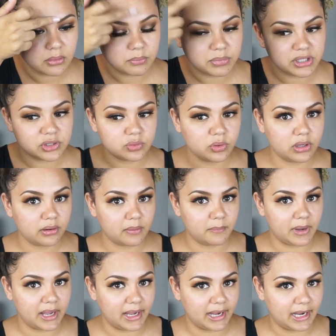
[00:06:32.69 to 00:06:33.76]
between
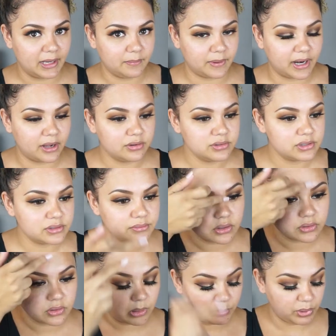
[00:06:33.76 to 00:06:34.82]
my eyebrows,
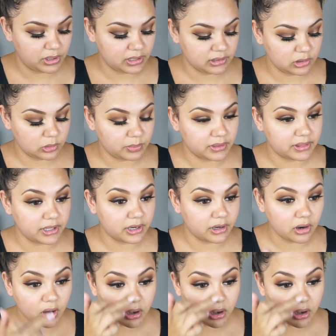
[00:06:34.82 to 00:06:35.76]
so I'm putting a little bit there.